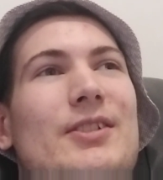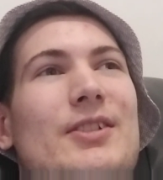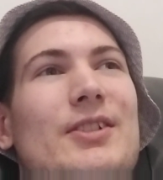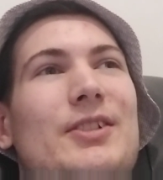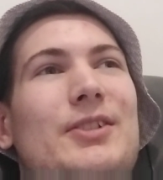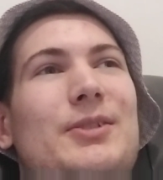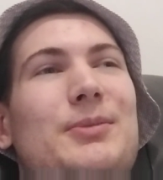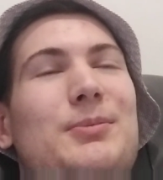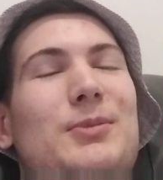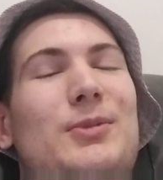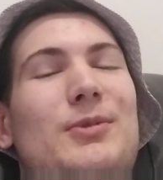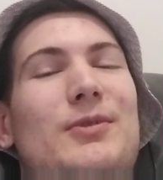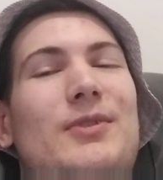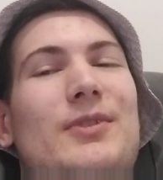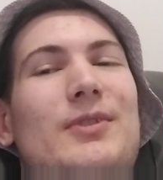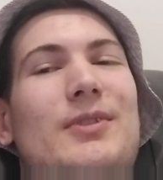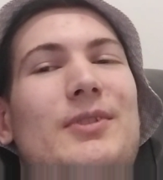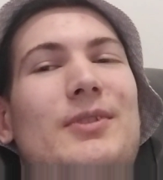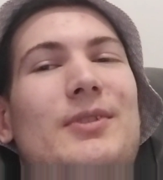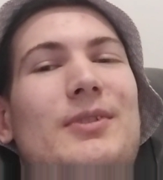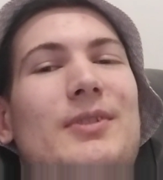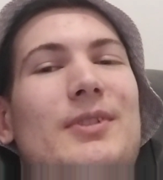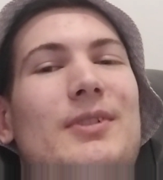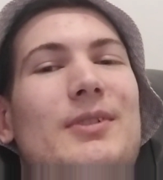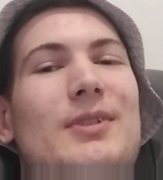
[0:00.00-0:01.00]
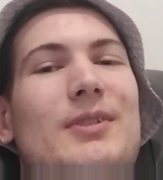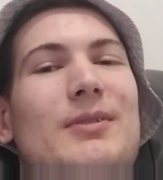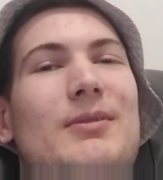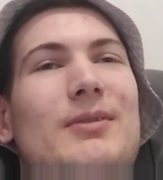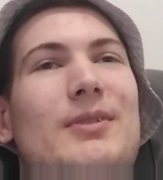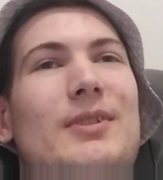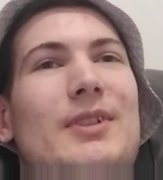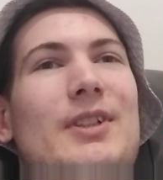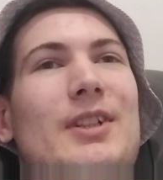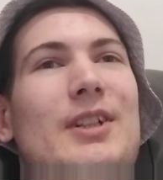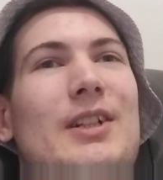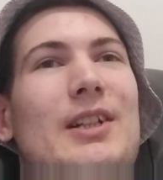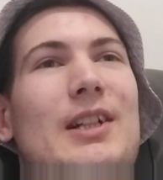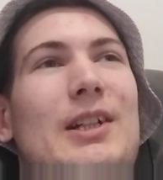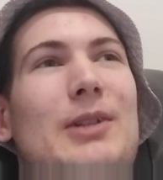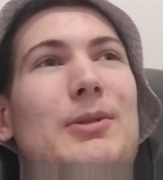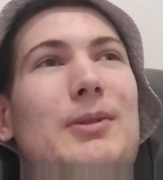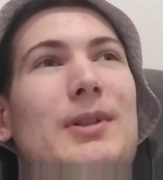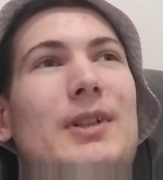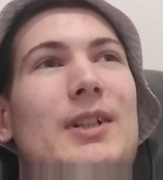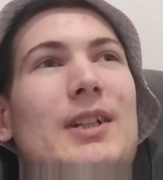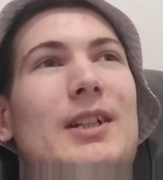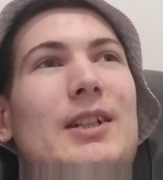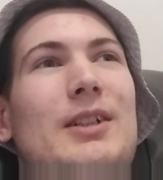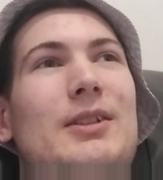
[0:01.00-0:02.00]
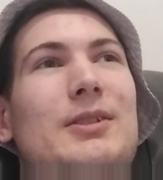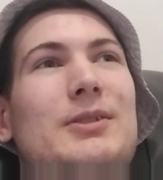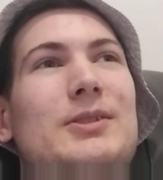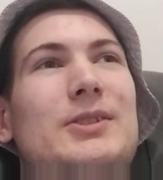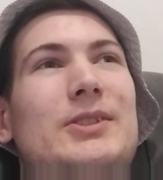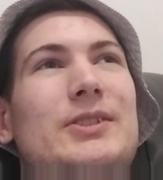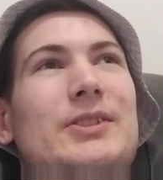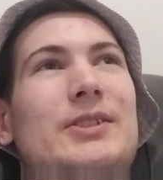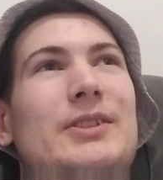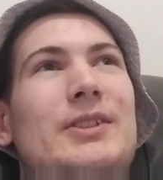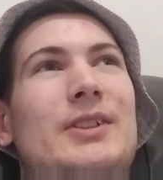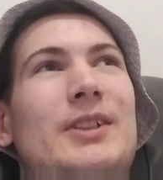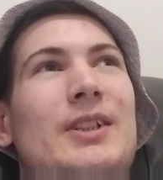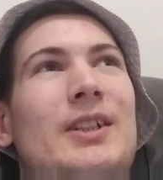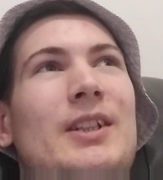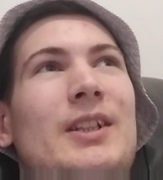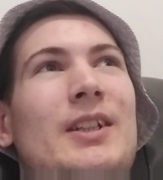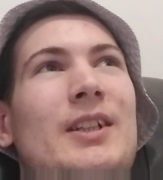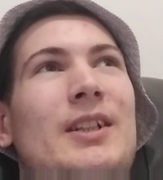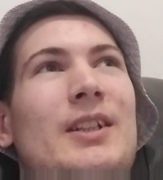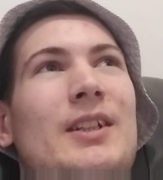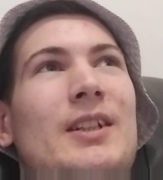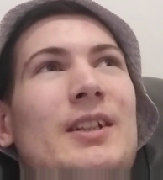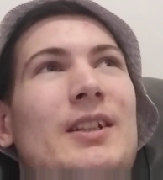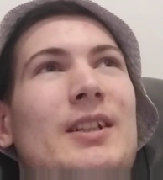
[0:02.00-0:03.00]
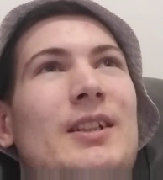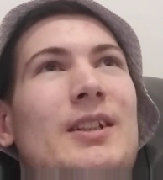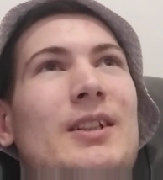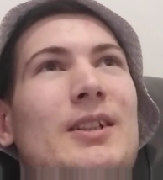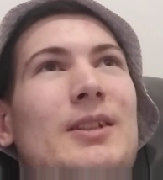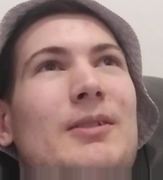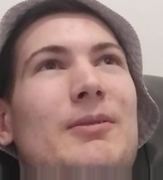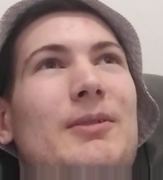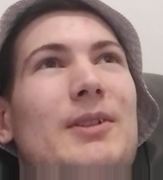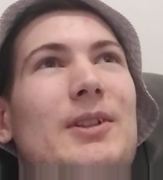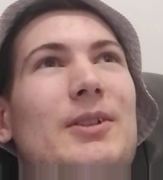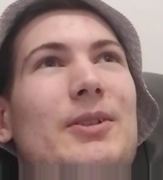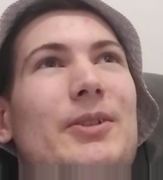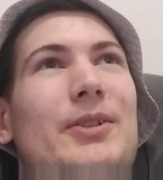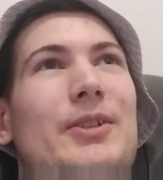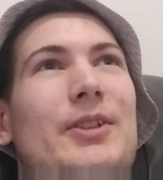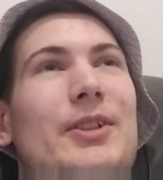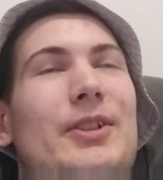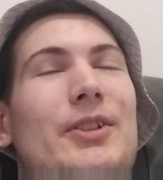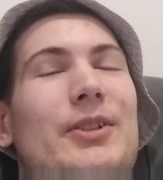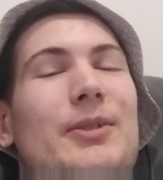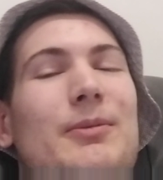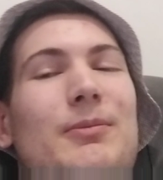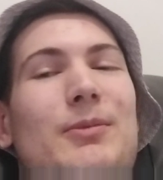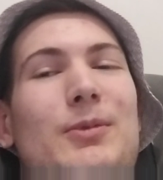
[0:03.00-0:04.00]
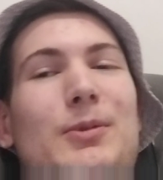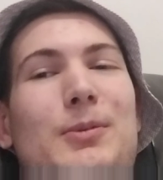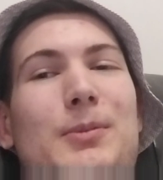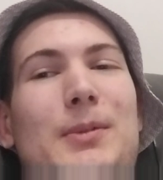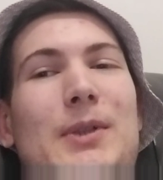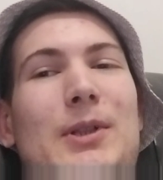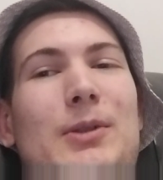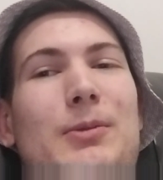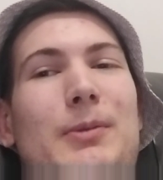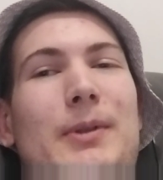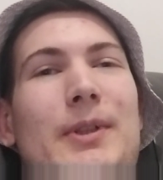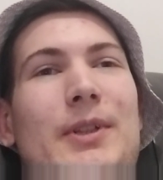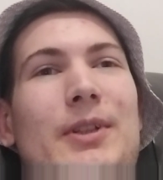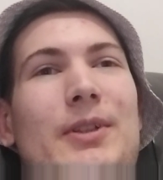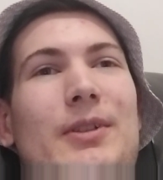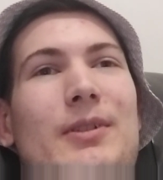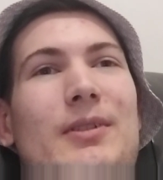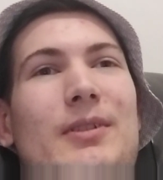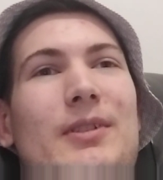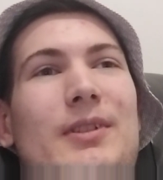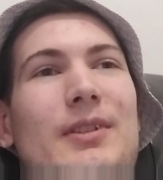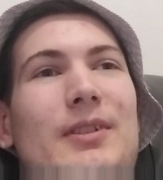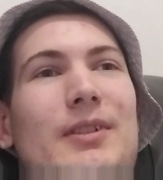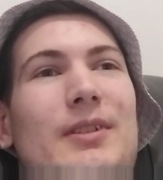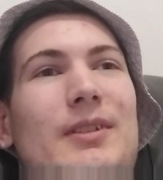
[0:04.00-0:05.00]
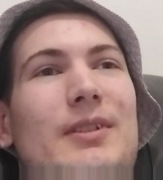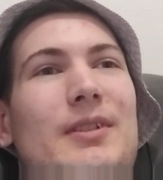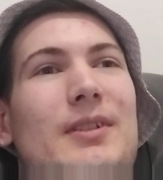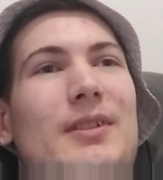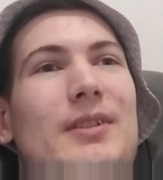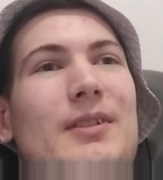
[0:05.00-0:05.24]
just moving near our house. We could see them from our window, and